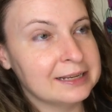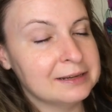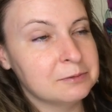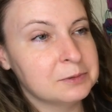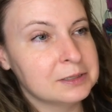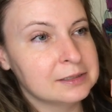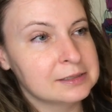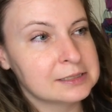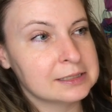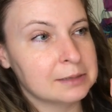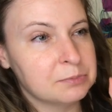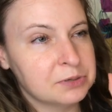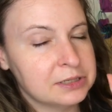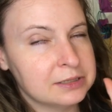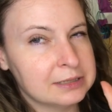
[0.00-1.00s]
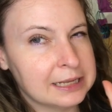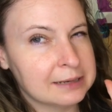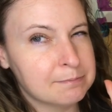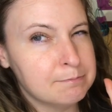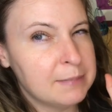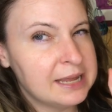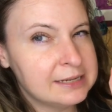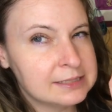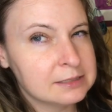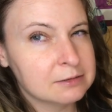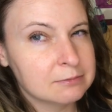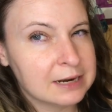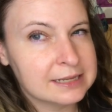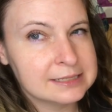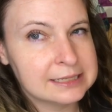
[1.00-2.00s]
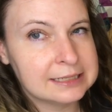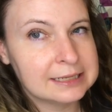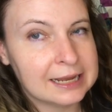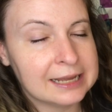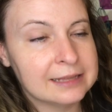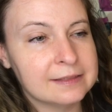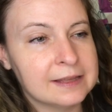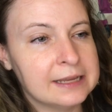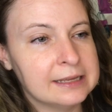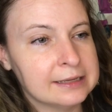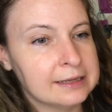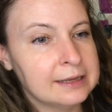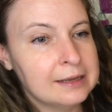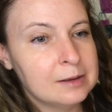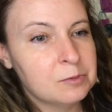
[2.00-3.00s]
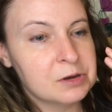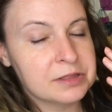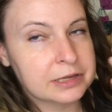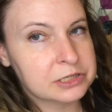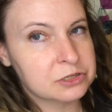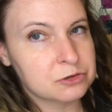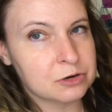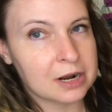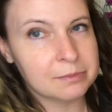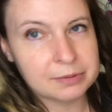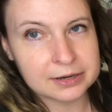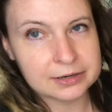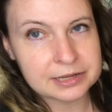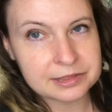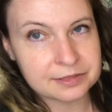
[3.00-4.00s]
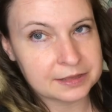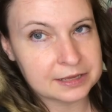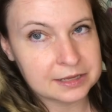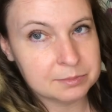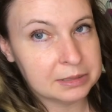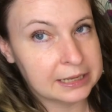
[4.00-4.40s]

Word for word: It was I'm pretty like mint resin, I think, with a strawberry theme.